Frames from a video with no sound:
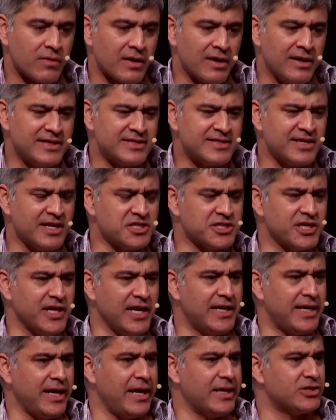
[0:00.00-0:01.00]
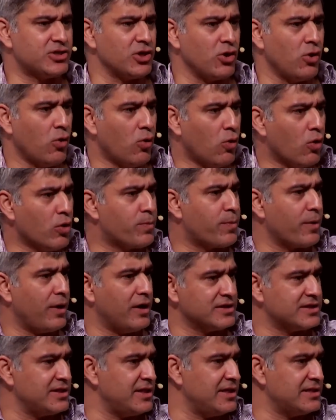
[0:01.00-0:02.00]
essentially takes your old
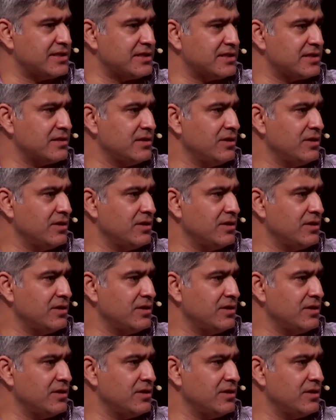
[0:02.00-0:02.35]
process,